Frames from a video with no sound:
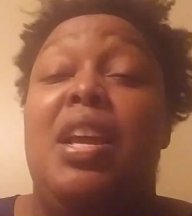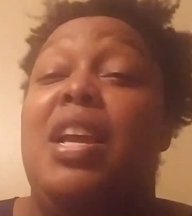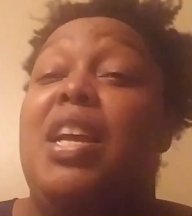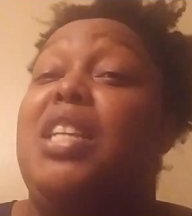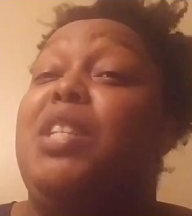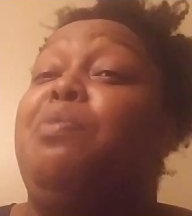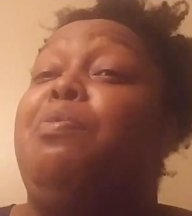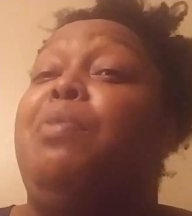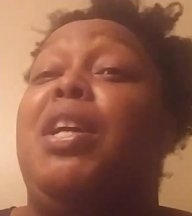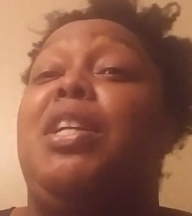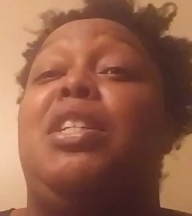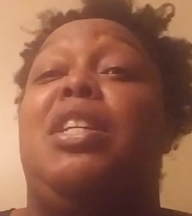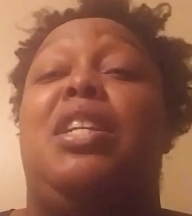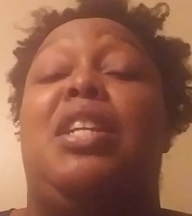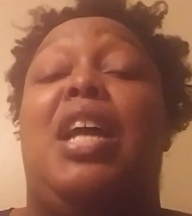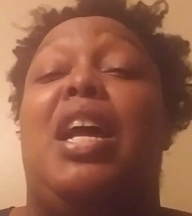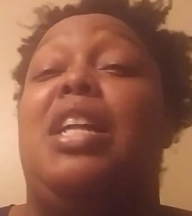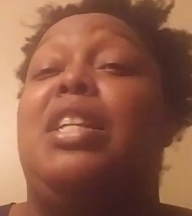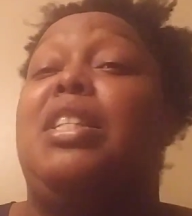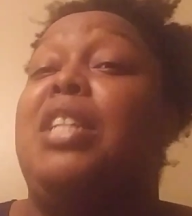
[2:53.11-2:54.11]
Especially a
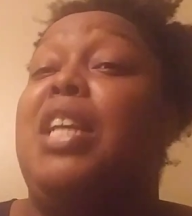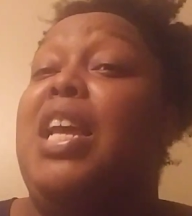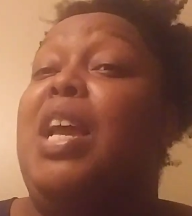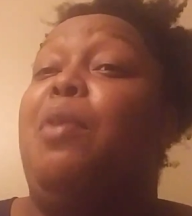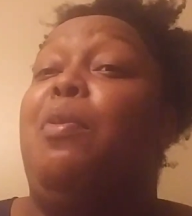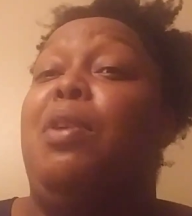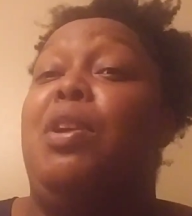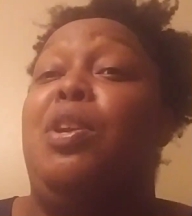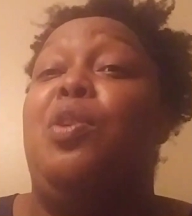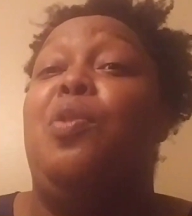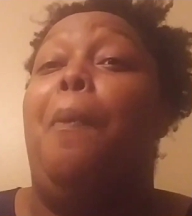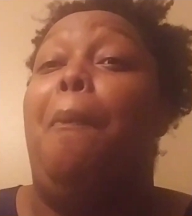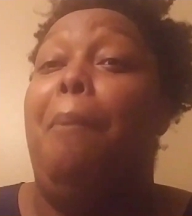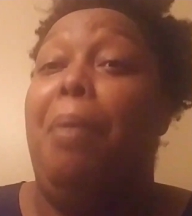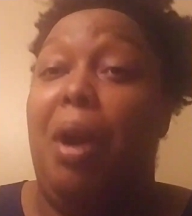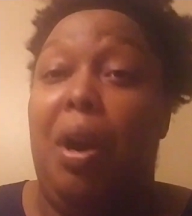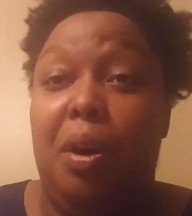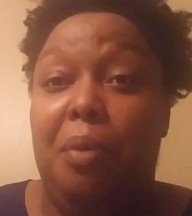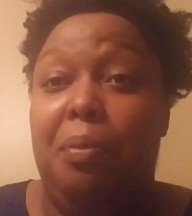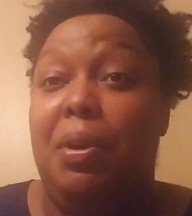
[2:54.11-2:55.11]
lot of time when you
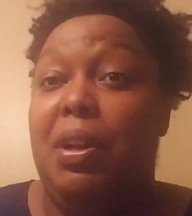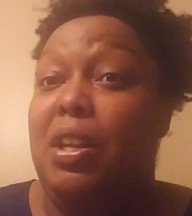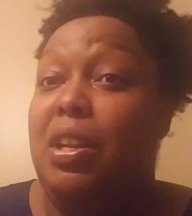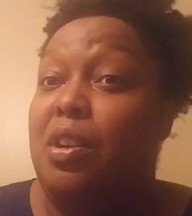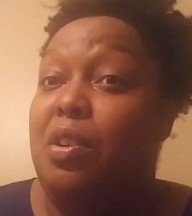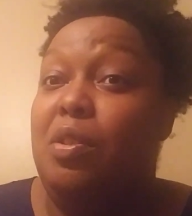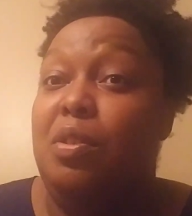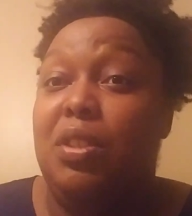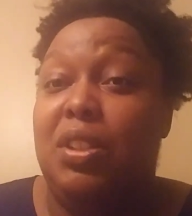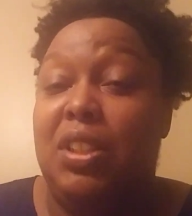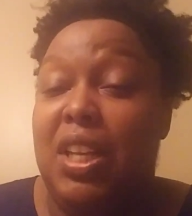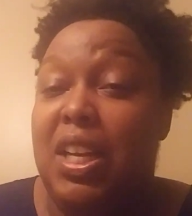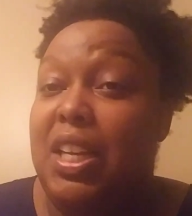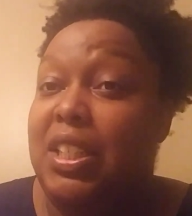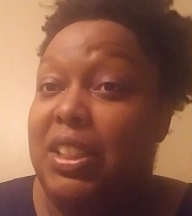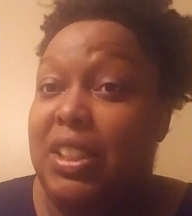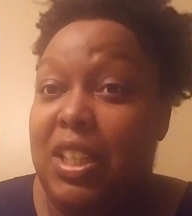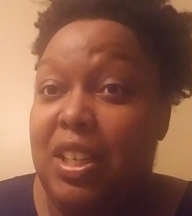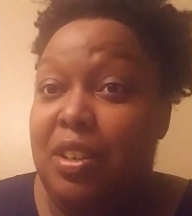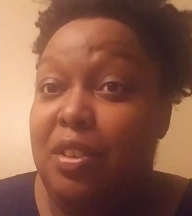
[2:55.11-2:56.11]
burp and you don't say
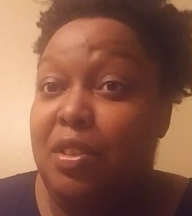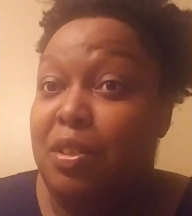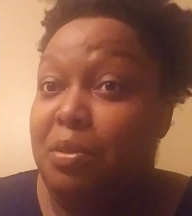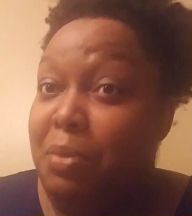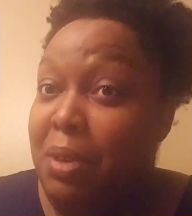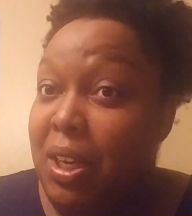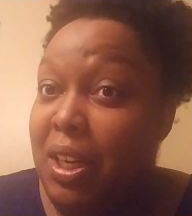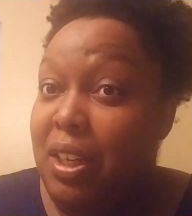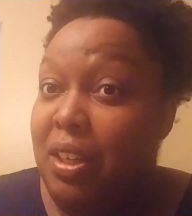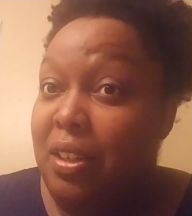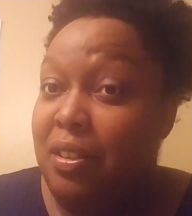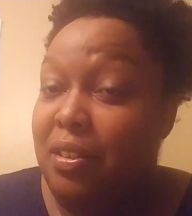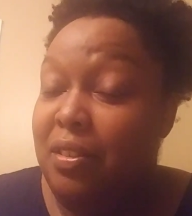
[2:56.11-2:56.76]
excuse me.